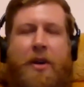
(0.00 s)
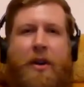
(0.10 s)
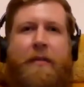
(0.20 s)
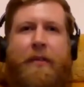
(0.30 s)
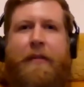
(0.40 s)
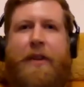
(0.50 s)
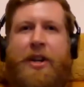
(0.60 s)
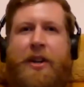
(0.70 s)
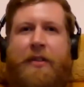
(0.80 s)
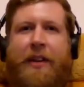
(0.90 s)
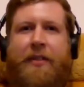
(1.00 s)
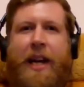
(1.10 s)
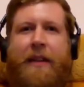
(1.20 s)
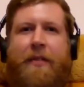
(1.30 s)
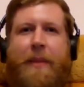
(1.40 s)
you know, for efficiency's
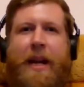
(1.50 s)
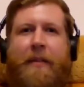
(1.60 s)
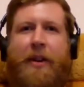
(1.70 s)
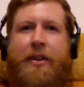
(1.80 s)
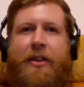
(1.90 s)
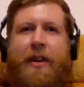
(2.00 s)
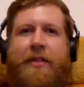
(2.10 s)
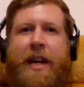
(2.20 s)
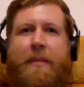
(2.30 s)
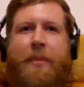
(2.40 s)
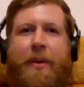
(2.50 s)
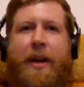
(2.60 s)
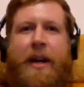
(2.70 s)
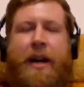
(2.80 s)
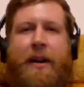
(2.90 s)
sake, from an evolutionary
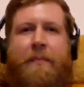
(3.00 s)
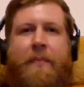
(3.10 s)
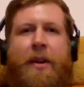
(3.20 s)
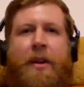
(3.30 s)
standpoint, um,